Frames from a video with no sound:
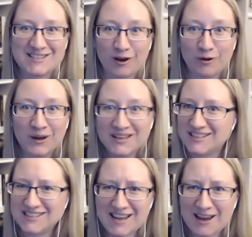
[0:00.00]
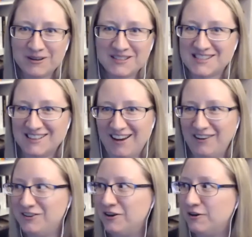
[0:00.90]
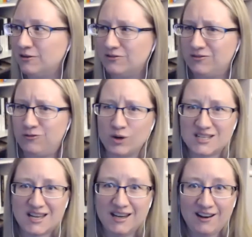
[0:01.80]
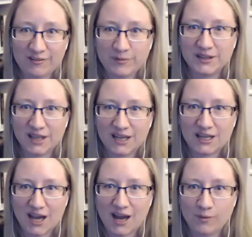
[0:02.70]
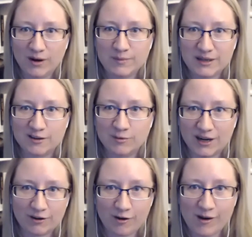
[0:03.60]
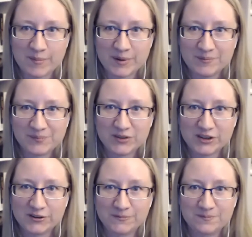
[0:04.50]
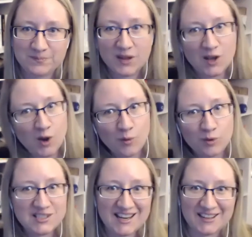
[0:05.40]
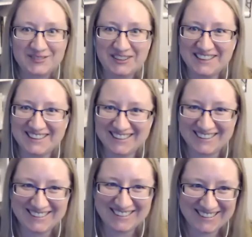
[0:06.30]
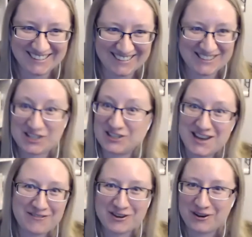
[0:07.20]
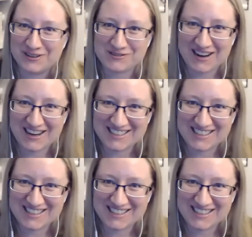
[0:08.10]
So since I was, 14, I've been like, yeah, I want to be her when I grow up. So we'll see. It's good to have goals, right?